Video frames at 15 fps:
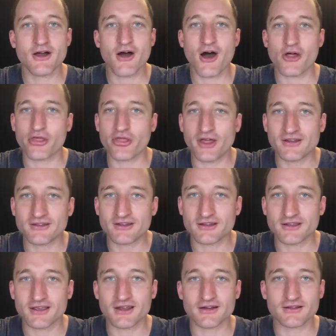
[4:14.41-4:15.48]
authentic
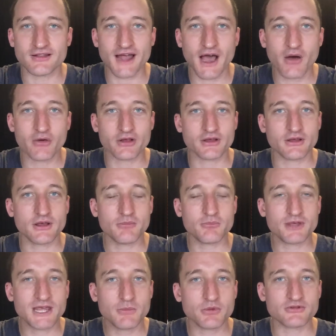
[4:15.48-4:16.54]
and allowing
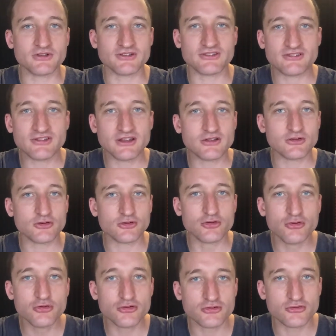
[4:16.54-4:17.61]
people to see
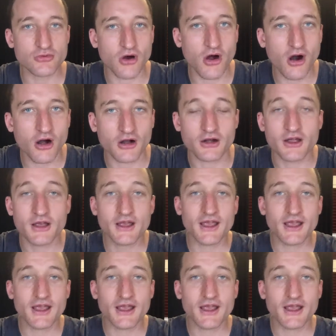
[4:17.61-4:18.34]
who you are.